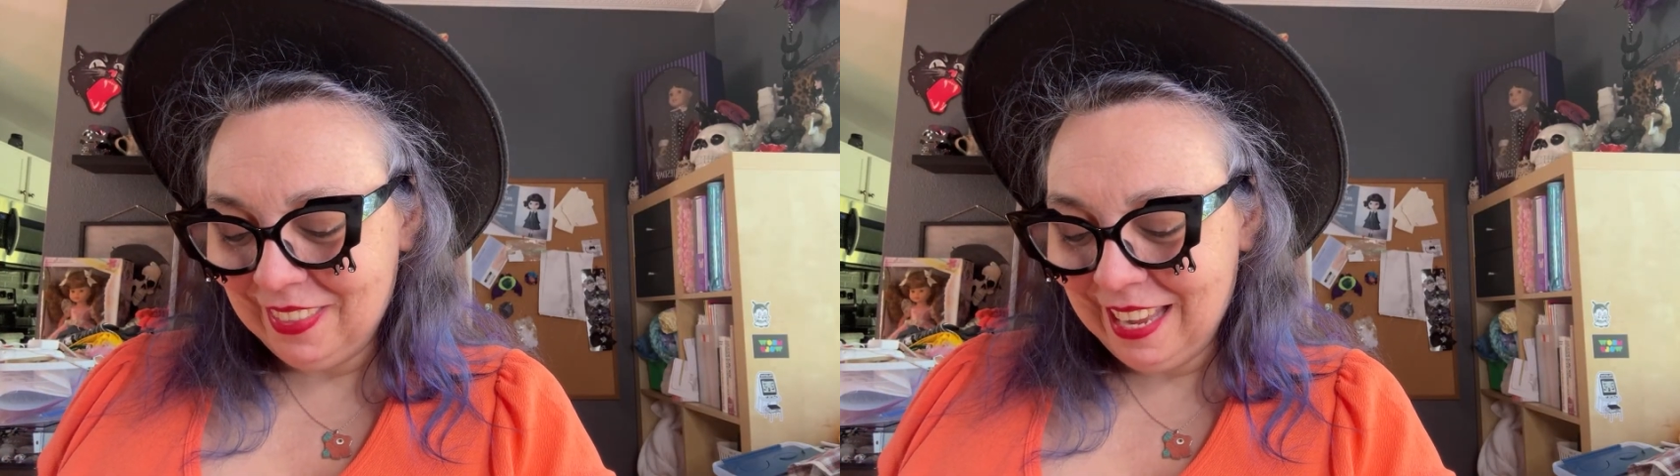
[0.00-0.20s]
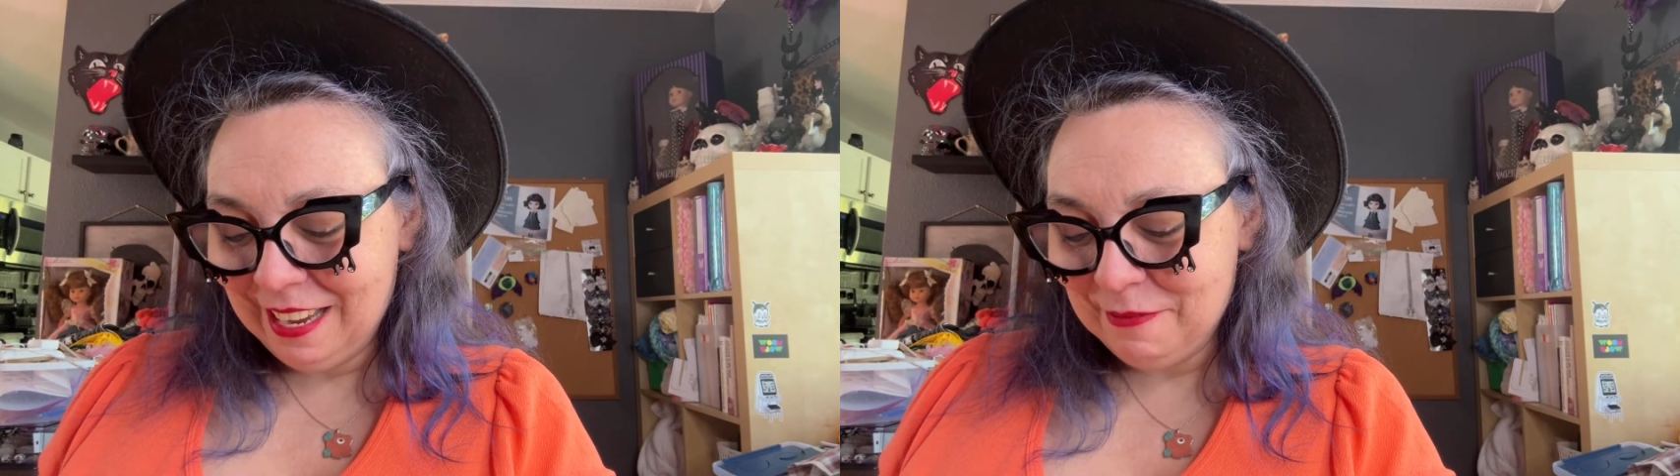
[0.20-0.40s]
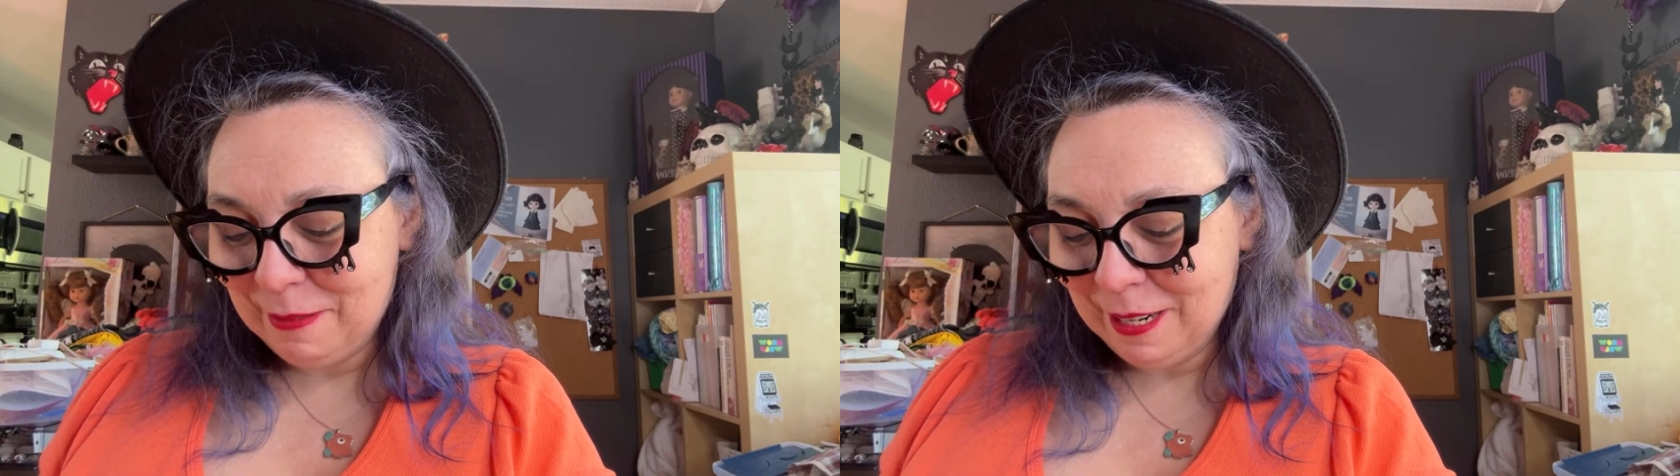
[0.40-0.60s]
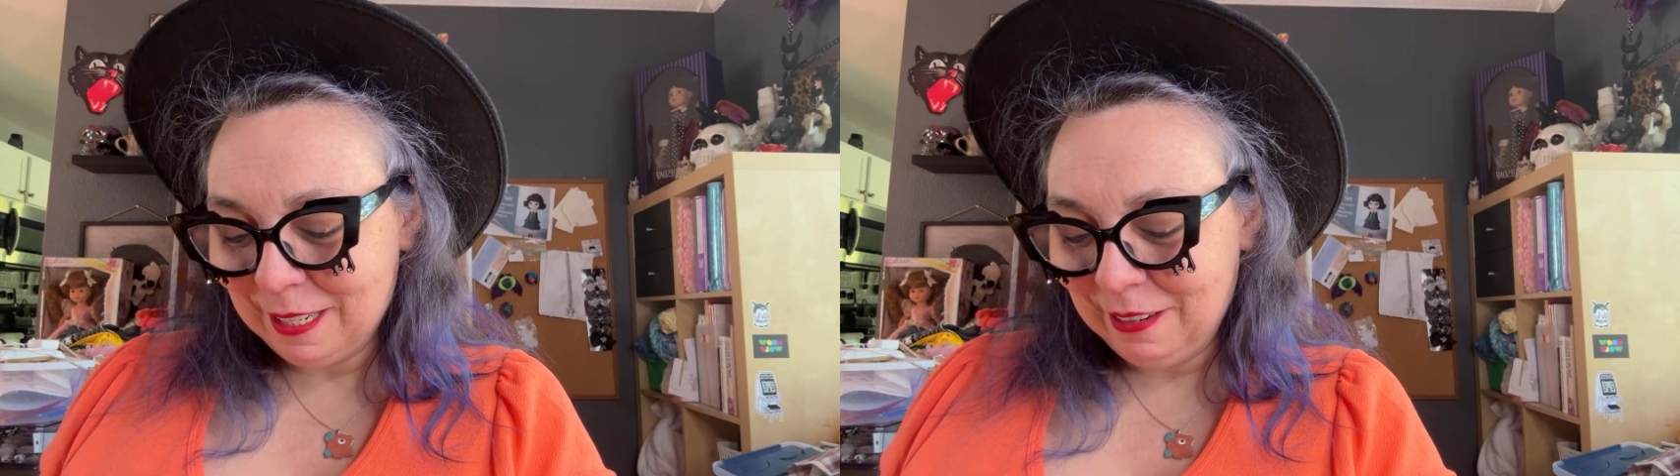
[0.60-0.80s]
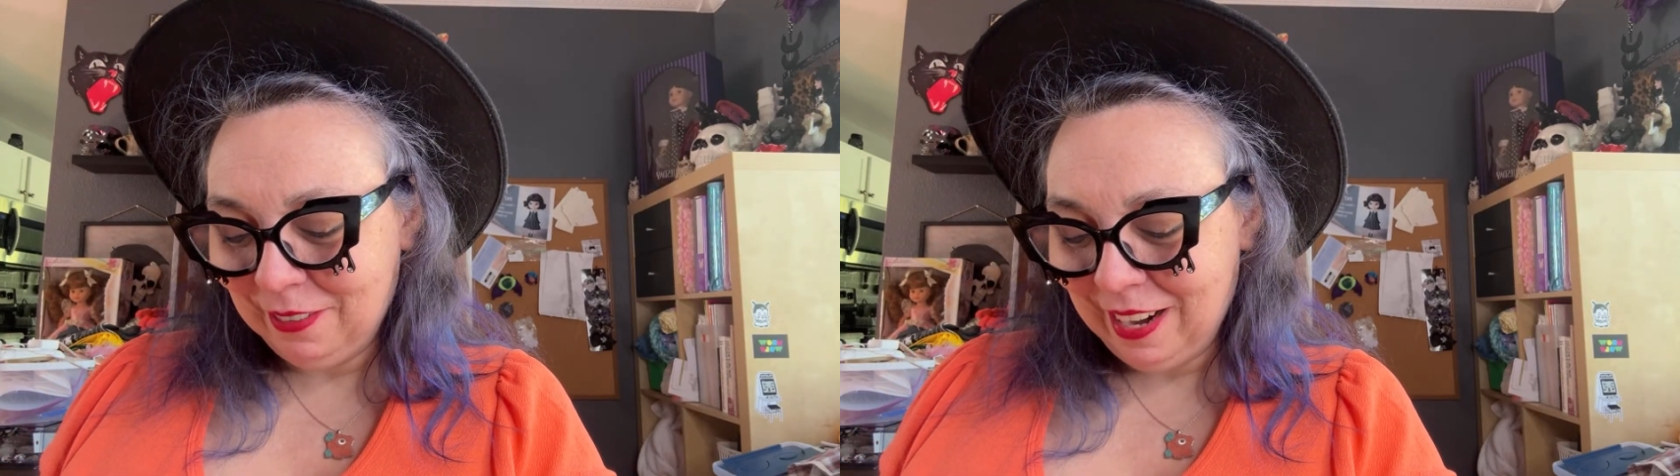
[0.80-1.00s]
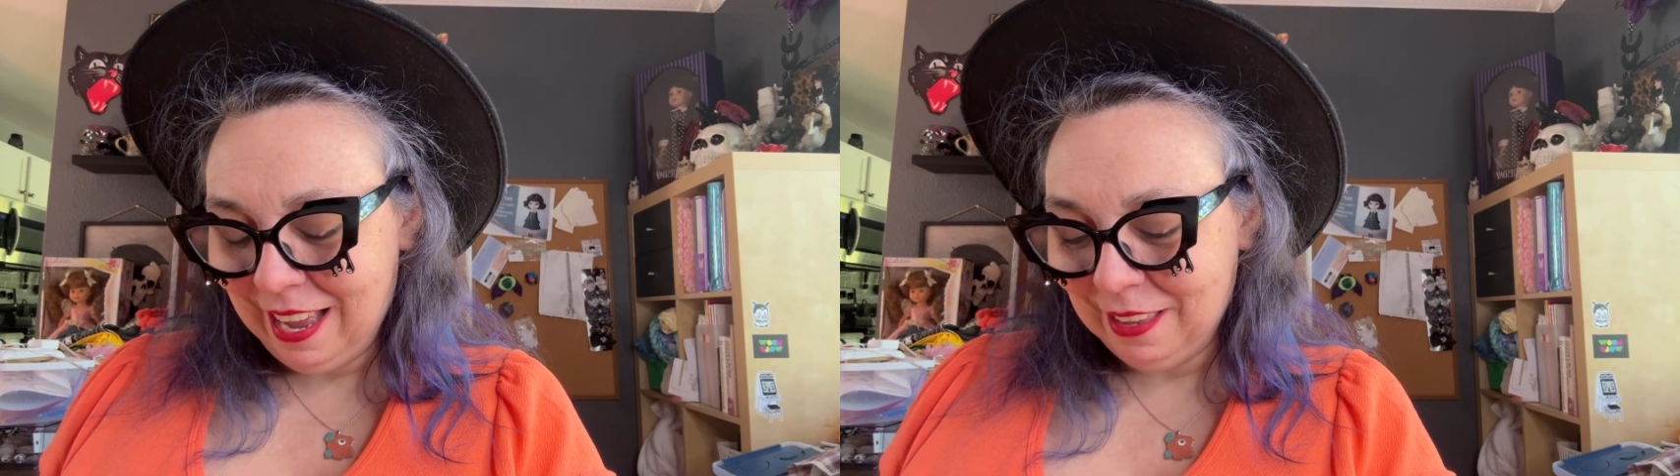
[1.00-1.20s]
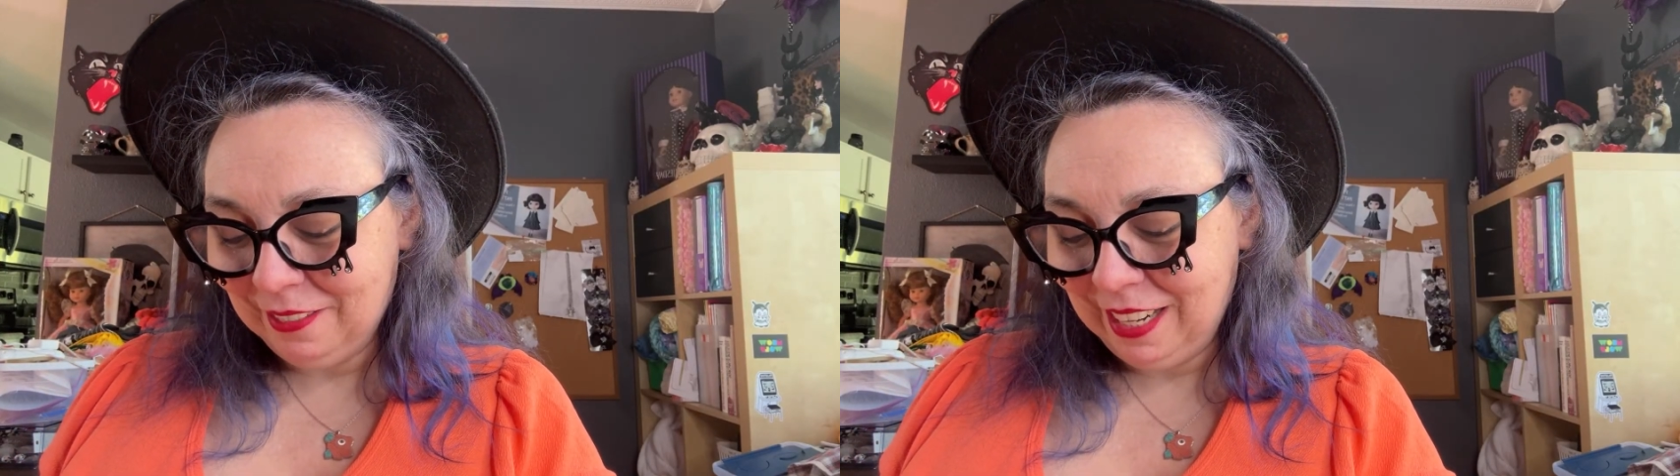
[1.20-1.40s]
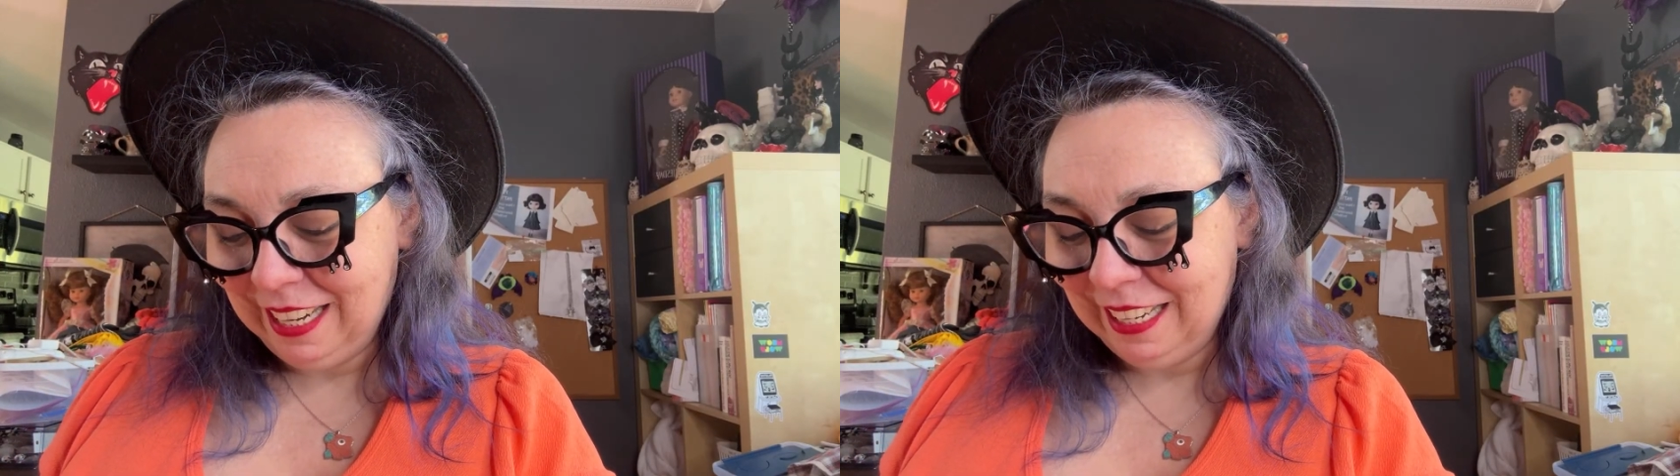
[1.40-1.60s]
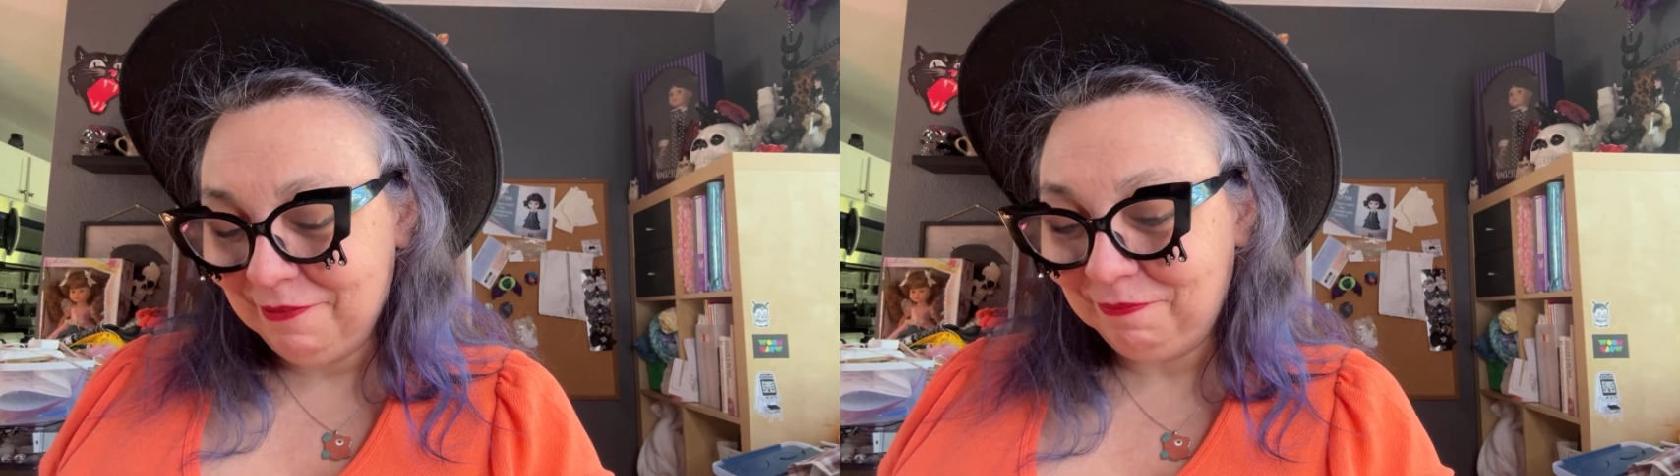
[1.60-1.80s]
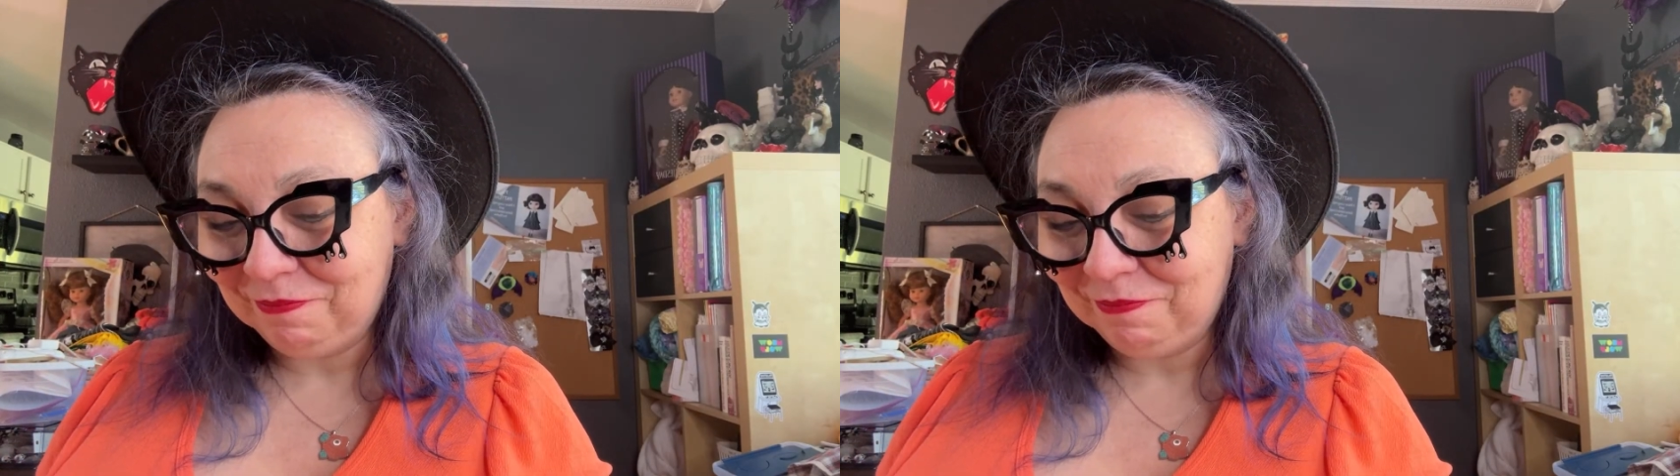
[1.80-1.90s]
especially for Halloween.